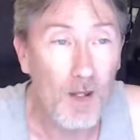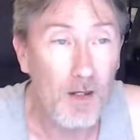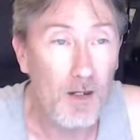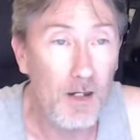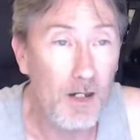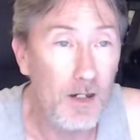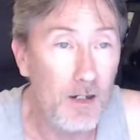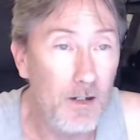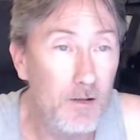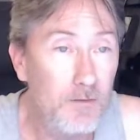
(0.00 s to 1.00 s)

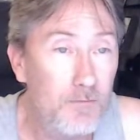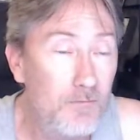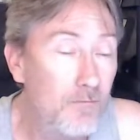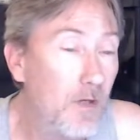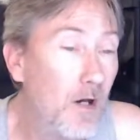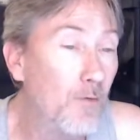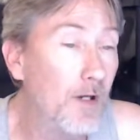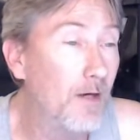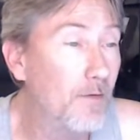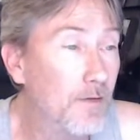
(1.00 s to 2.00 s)
And everyone have
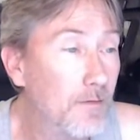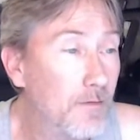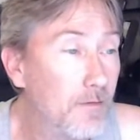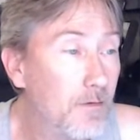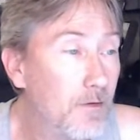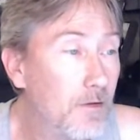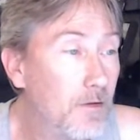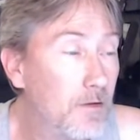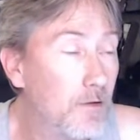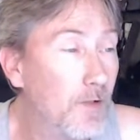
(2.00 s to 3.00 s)
a
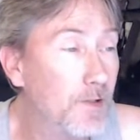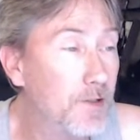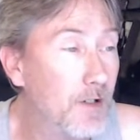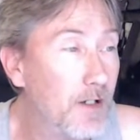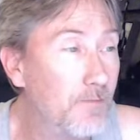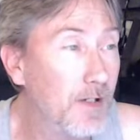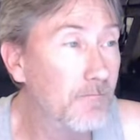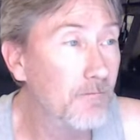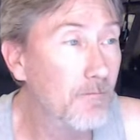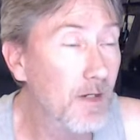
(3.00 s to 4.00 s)
good rest of your evening.
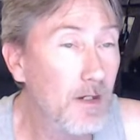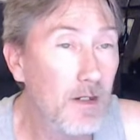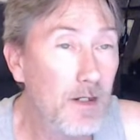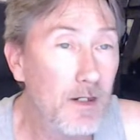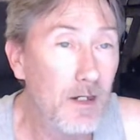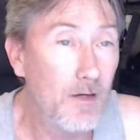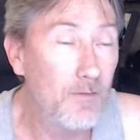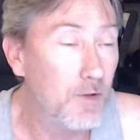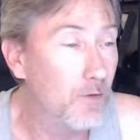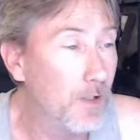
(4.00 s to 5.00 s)
Have a
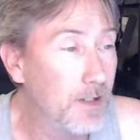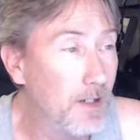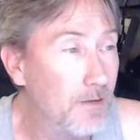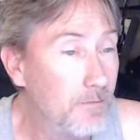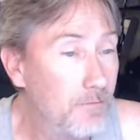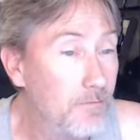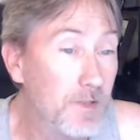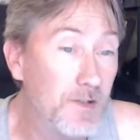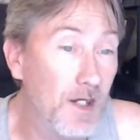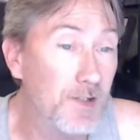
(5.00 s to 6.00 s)
good weekend.
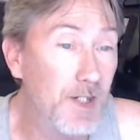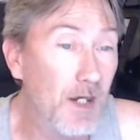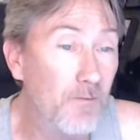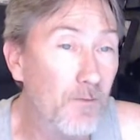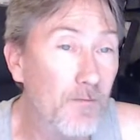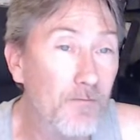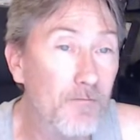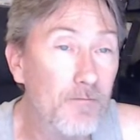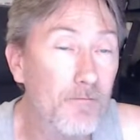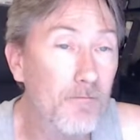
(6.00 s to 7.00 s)
Stay safe.
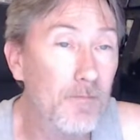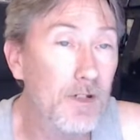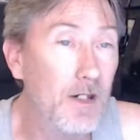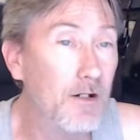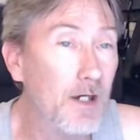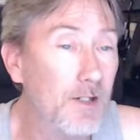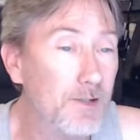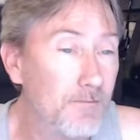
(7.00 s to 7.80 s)
Later, guys.